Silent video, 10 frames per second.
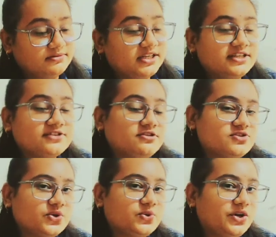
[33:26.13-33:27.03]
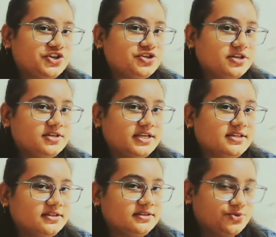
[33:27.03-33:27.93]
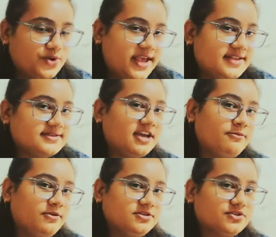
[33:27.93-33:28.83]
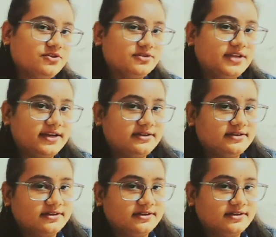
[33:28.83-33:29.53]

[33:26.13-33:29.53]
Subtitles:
it is also questioned in today's time also, that